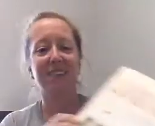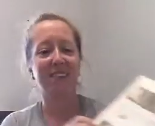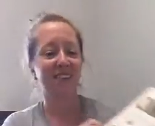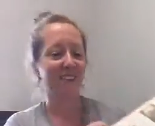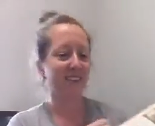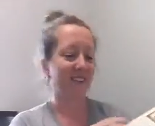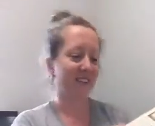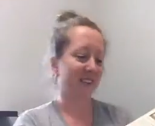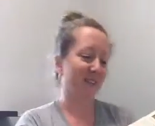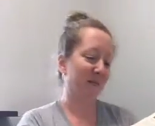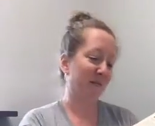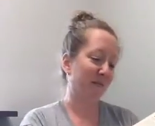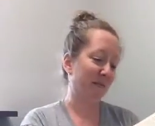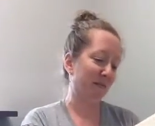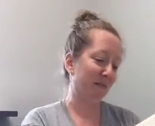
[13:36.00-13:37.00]

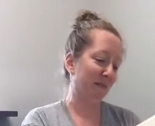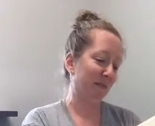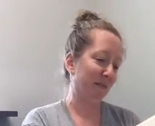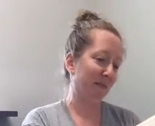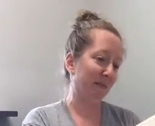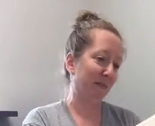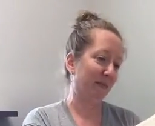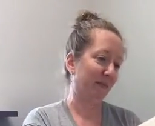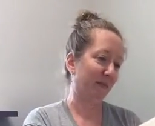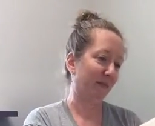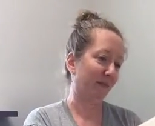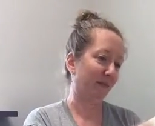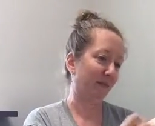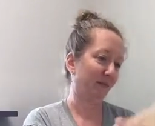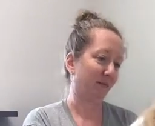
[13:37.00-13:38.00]

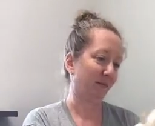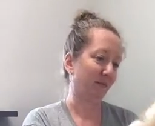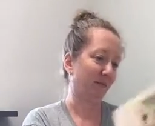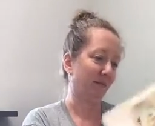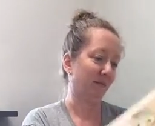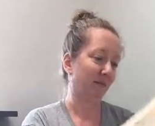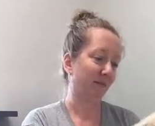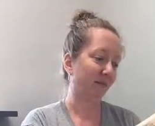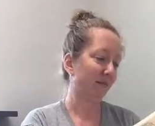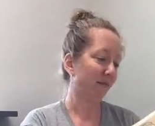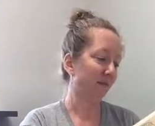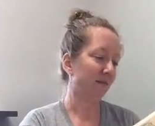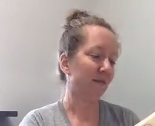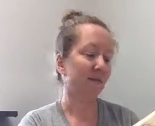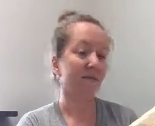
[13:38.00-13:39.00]

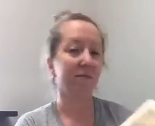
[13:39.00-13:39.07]
(silence)